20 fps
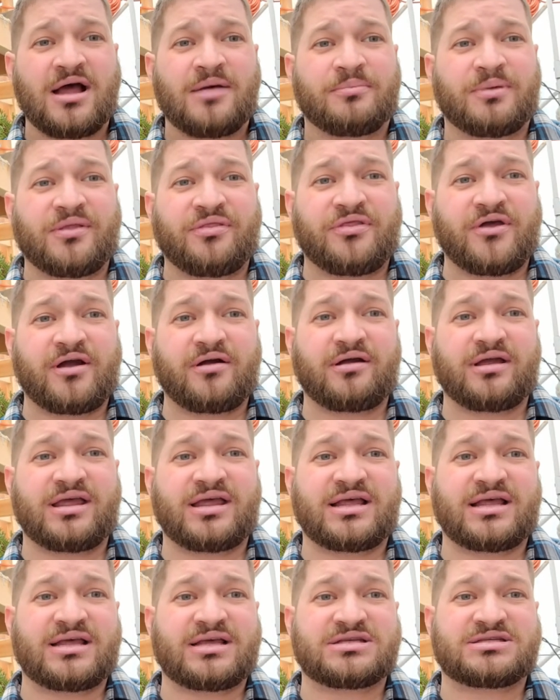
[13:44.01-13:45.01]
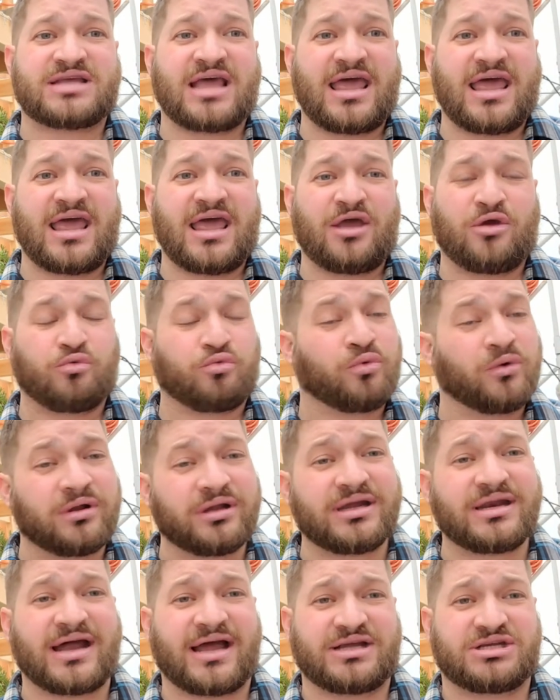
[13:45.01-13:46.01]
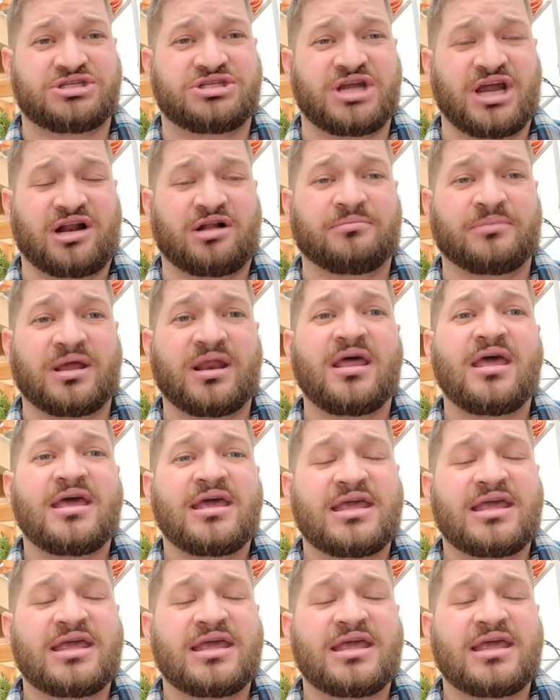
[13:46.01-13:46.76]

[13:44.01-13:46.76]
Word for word: but there is a really nice gentleman.